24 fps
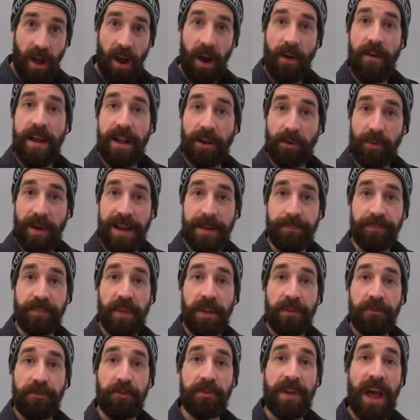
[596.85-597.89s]
All right,
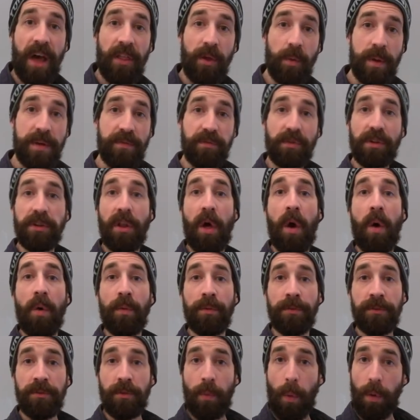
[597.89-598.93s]
great. So now that we've
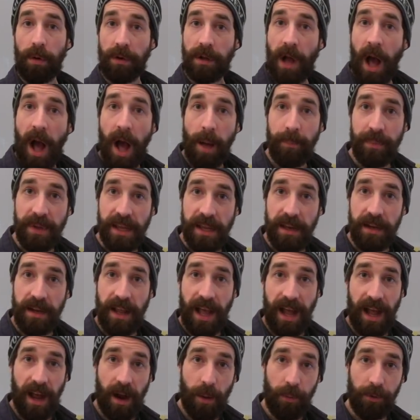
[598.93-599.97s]
cloned or
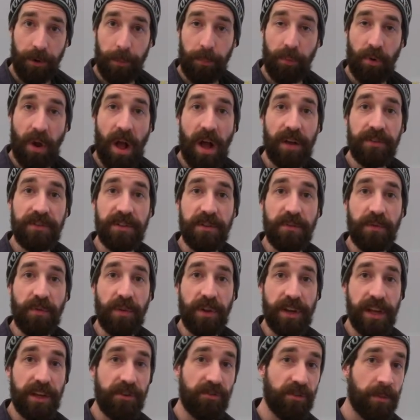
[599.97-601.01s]
copied our proxy
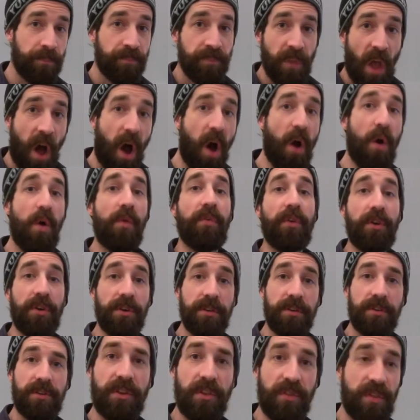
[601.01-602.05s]
footage
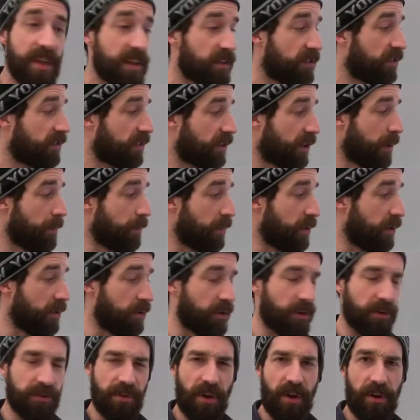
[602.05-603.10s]
over this
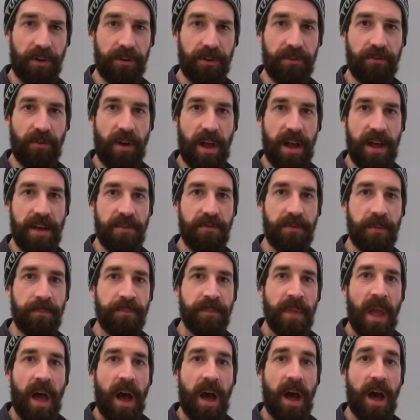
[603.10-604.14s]
computer's hard drive,
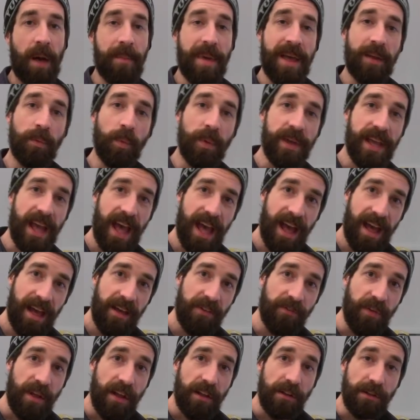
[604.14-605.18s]
and we
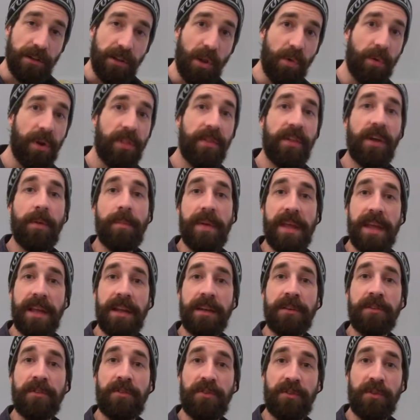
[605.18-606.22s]
have loaded them
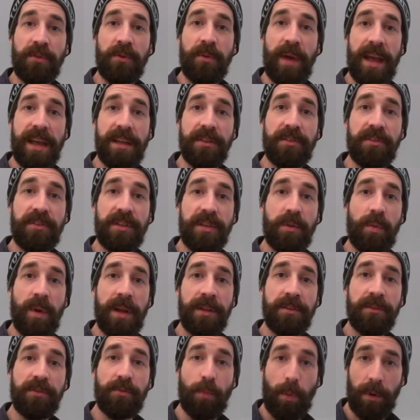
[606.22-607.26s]
into a
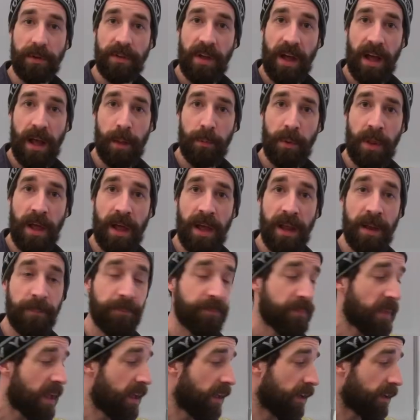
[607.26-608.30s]
sequence or a
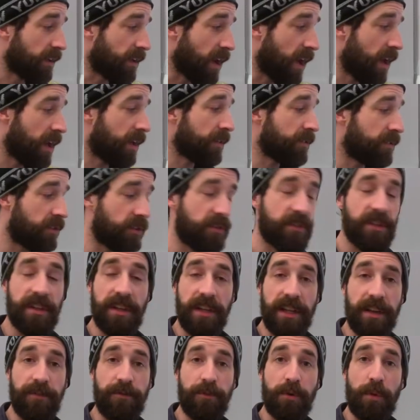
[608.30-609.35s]
timeline, gone to the
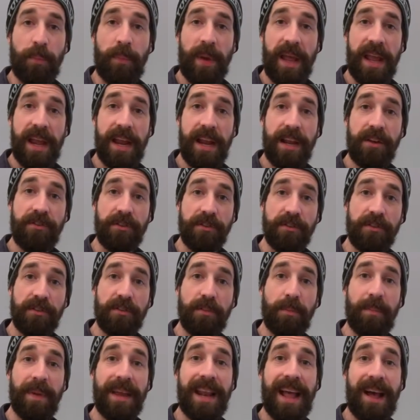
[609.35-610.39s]
delivery page and
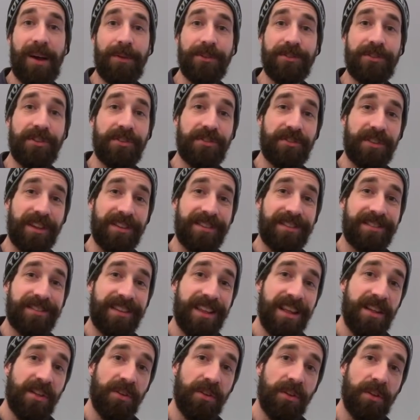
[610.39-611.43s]
spit out just a
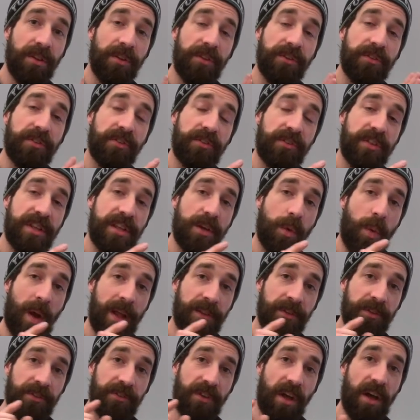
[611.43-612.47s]
single
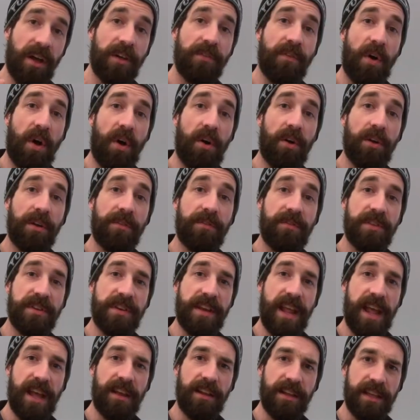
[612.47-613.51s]
sequence of all of the
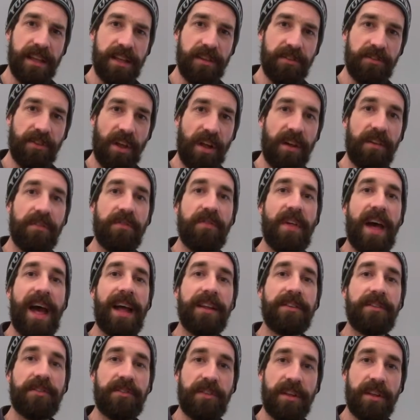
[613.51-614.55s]
dailies of
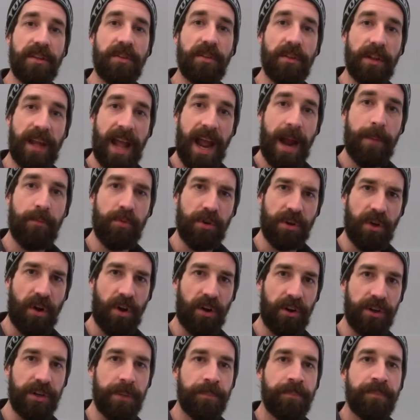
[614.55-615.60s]
that single camera
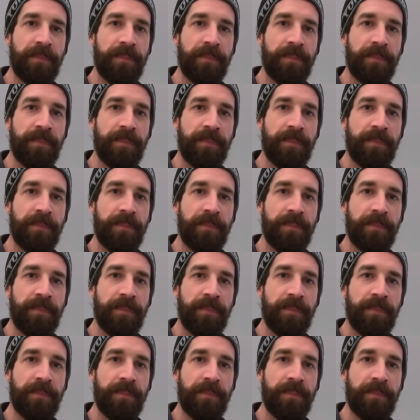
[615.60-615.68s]
card,